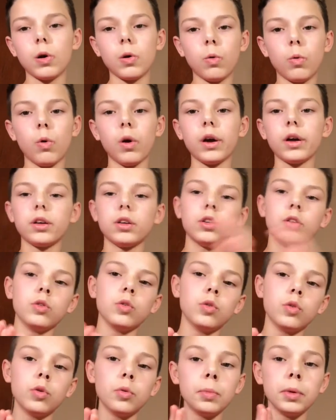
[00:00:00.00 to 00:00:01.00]
what
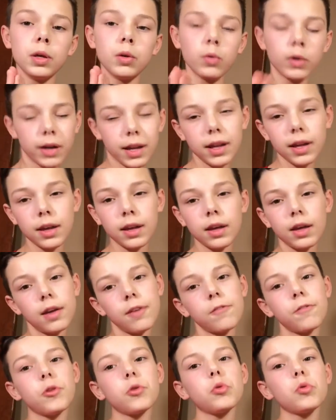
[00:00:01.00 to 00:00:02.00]
you'll be winning
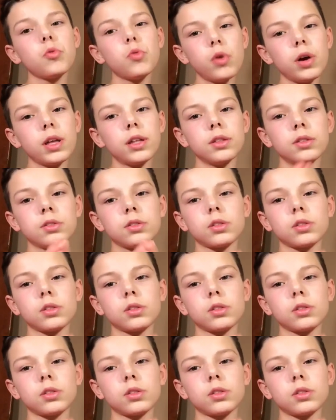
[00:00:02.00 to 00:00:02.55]
if you win.